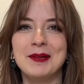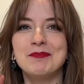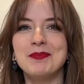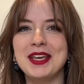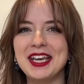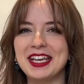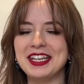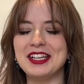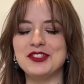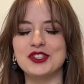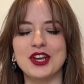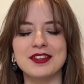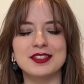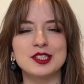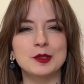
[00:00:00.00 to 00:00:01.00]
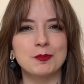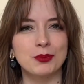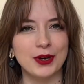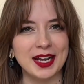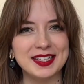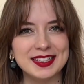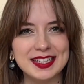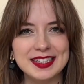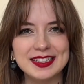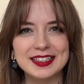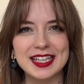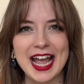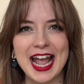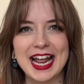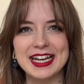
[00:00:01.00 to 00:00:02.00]
Being in each other's
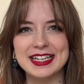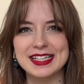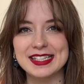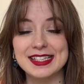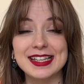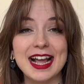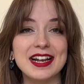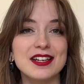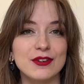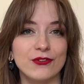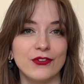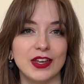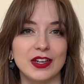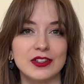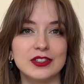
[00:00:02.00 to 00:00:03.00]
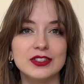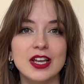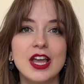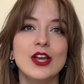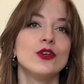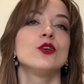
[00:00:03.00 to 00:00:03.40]
presence and scent field,